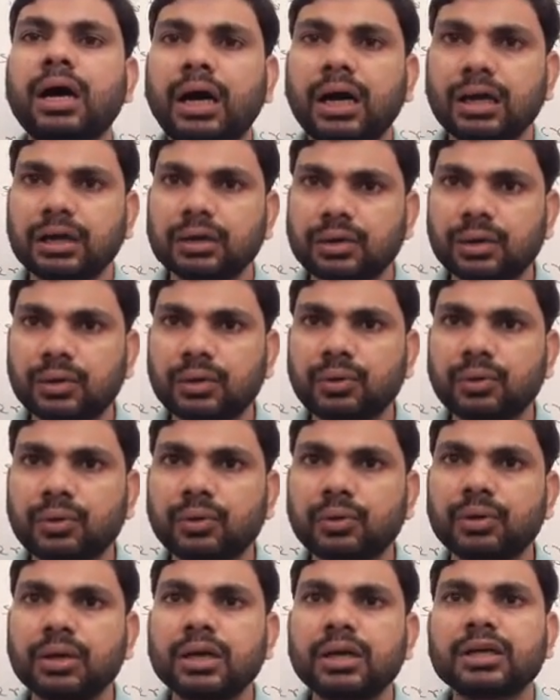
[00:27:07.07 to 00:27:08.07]

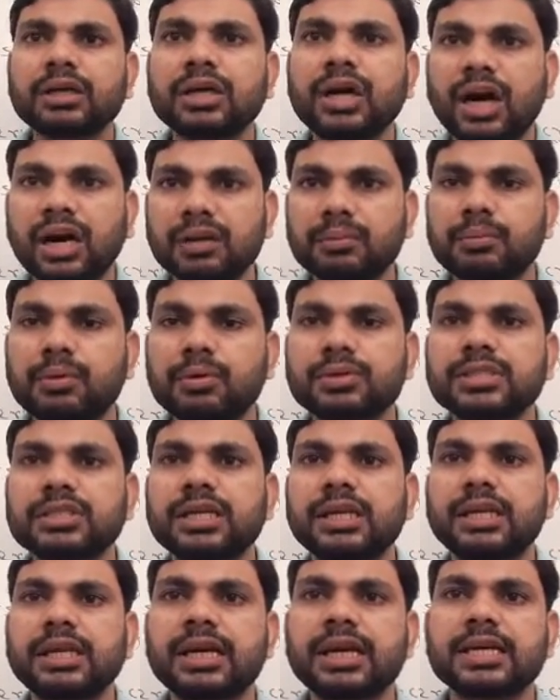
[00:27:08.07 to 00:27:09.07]
Alcohol,
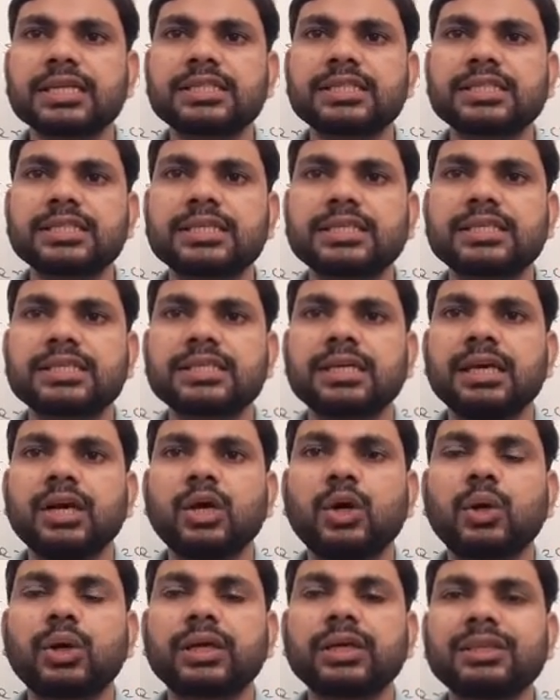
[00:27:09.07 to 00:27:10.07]
carboxylic acid.
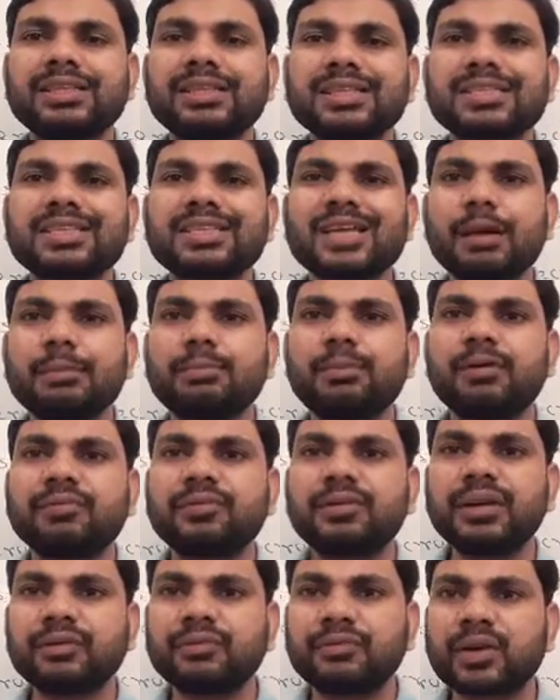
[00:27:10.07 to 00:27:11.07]
Okay, this type
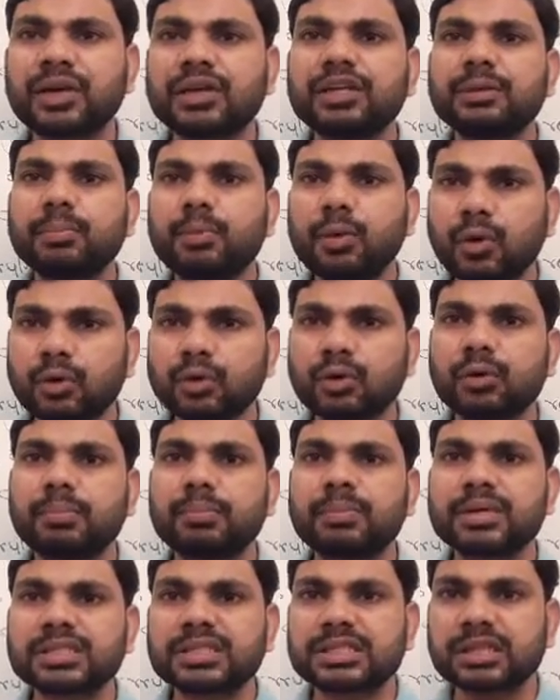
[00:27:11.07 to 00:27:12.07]
of different
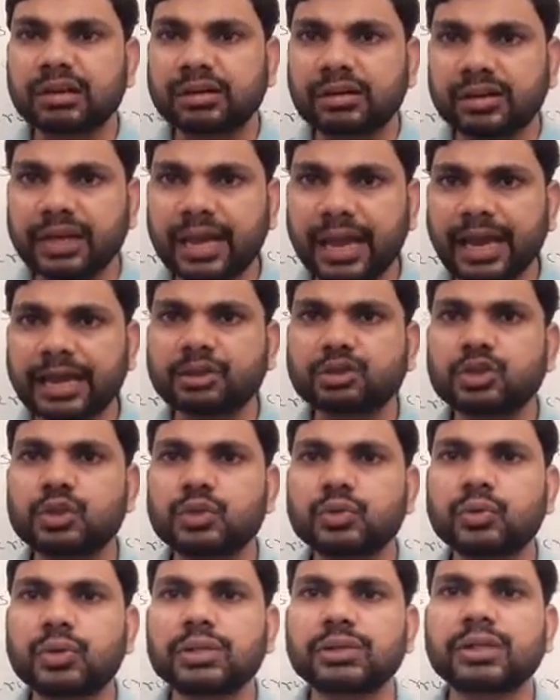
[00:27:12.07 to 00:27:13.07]
monomers react
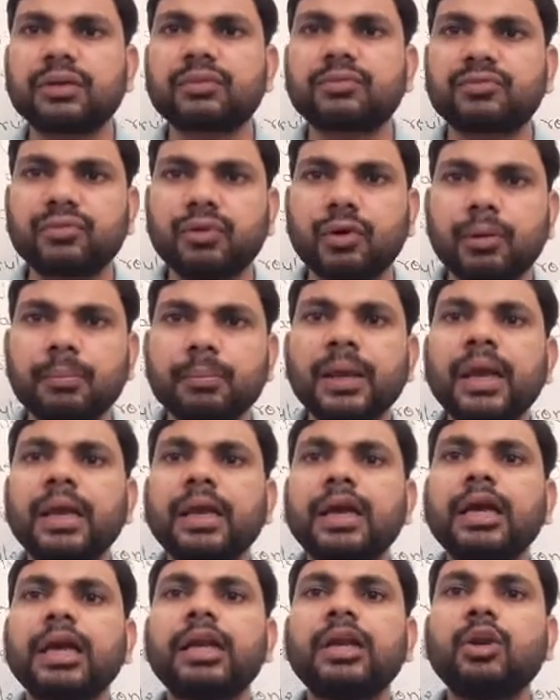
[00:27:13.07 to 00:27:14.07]
together form
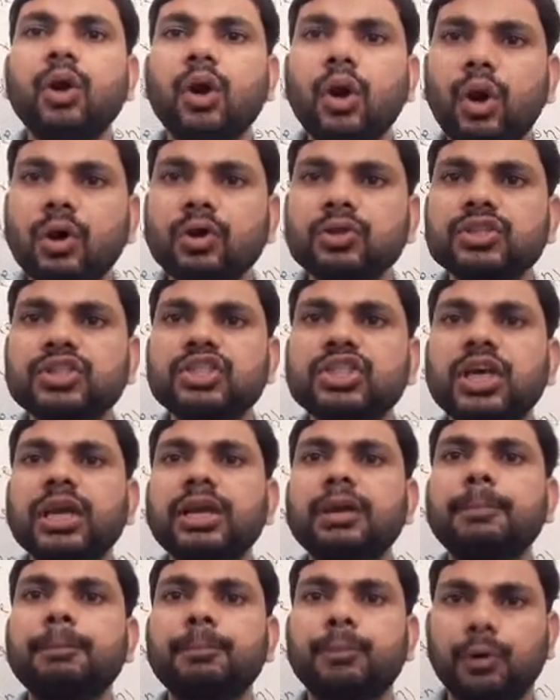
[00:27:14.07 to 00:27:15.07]
a long
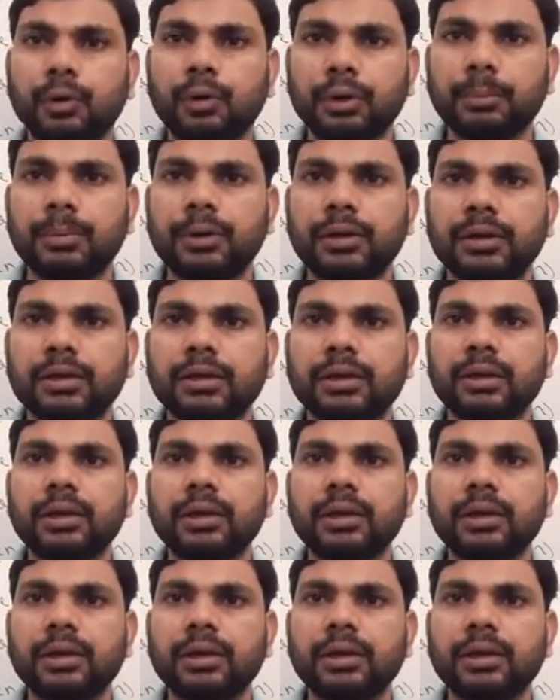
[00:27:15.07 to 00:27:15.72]
chain polymer.